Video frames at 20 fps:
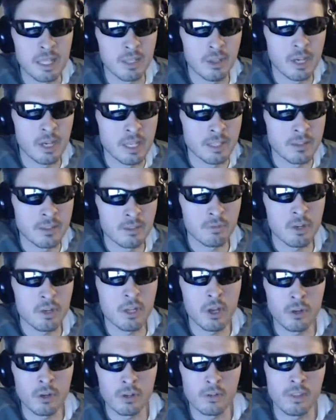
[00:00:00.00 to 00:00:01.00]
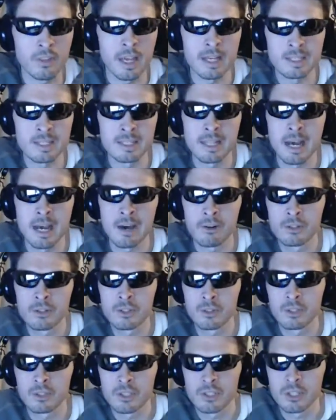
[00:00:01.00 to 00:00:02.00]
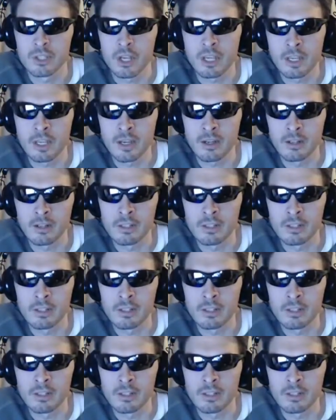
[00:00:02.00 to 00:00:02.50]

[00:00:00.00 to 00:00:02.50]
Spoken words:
like $300,000 on a psychic or